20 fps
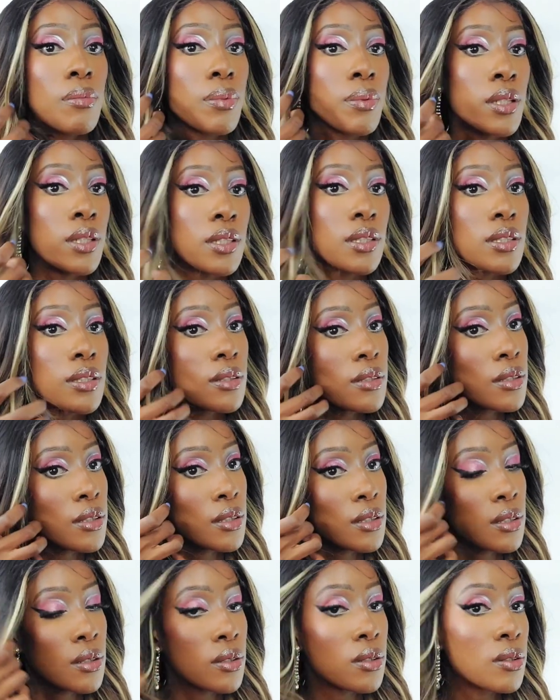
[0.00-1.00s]
But
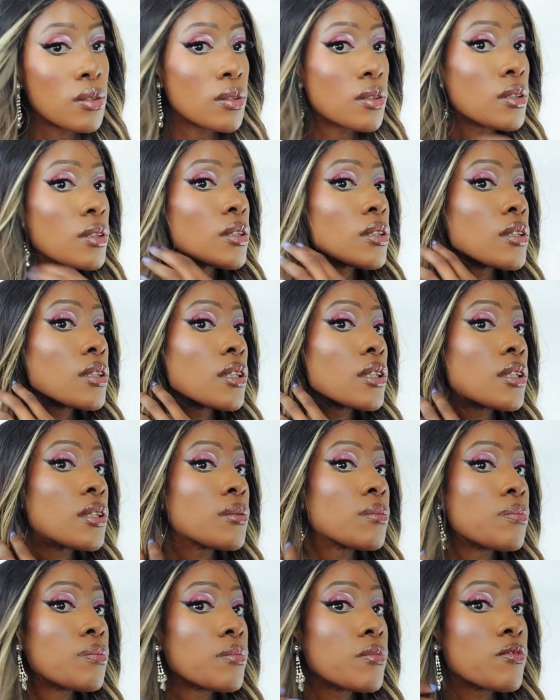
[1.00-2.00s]
you know,
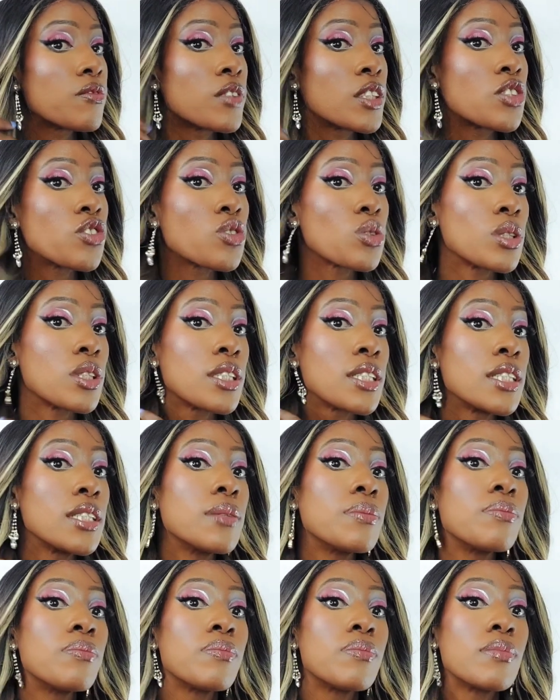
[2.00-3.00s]
yeah,
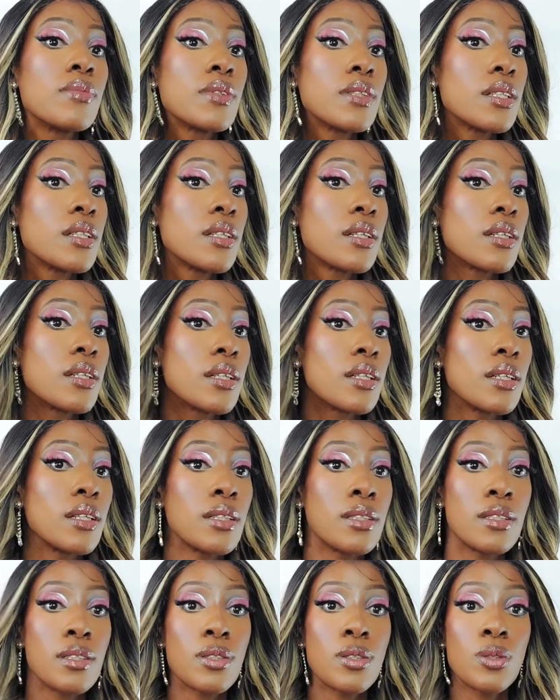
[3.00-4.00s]
eventually
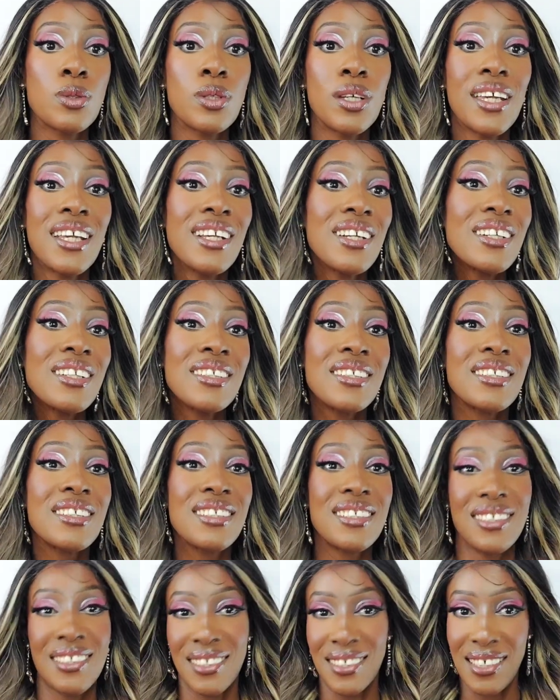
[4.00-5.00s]
it is looking good.
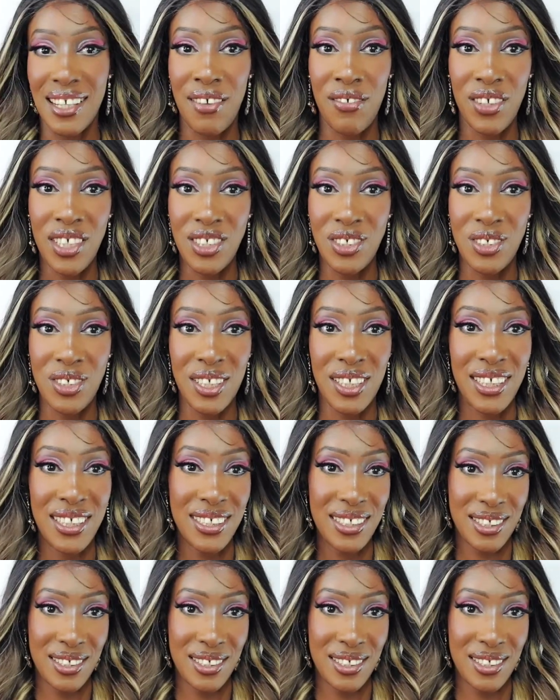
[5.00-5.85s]
Eventually.